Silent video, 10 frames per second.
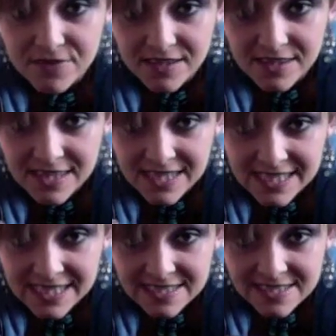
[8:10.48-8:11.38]

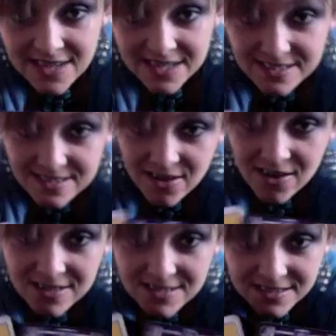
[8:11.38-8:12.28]
the Silence
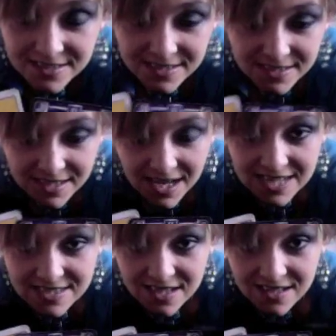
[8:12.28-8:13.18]
card
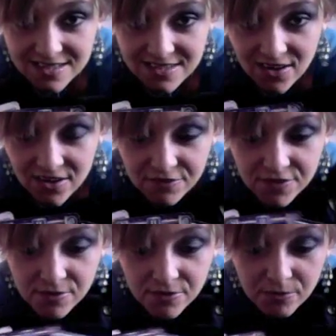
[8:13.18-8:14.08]
as the last card for
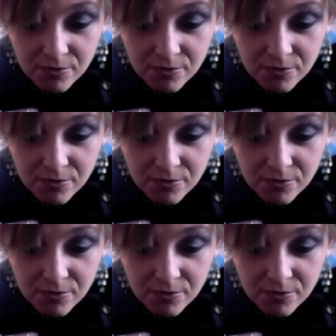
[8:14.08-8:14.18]
the